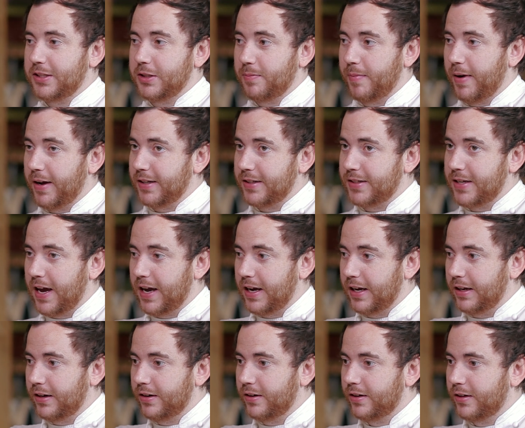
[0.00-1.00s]
to
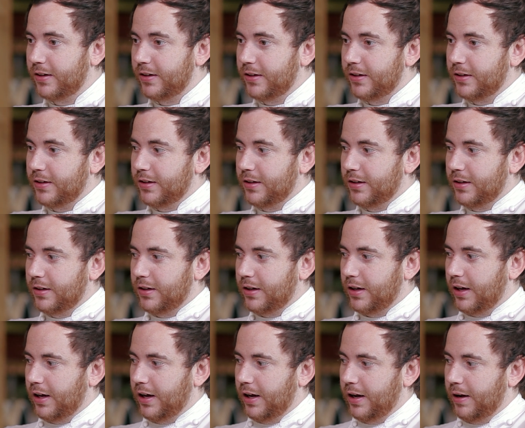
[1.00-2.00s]
maintain.
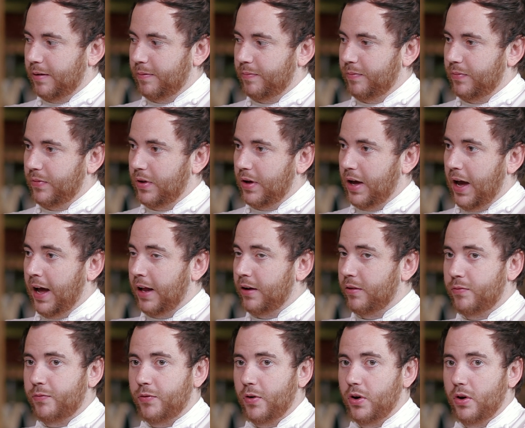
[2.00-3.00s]

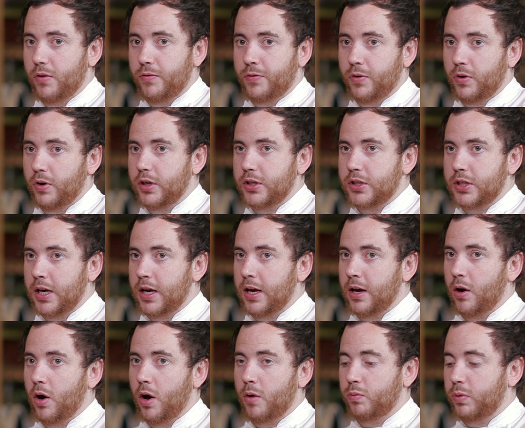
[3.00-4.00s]
And for us
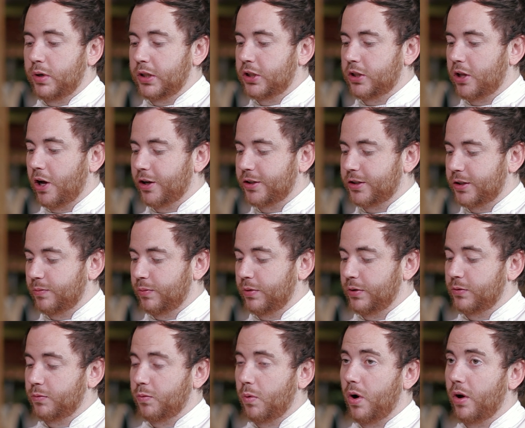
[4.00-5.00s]
here, we started
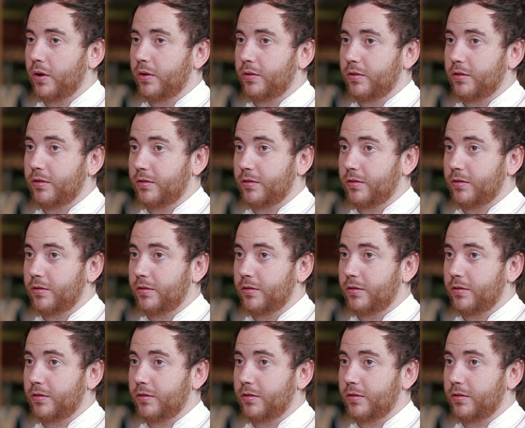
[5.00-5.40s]
with one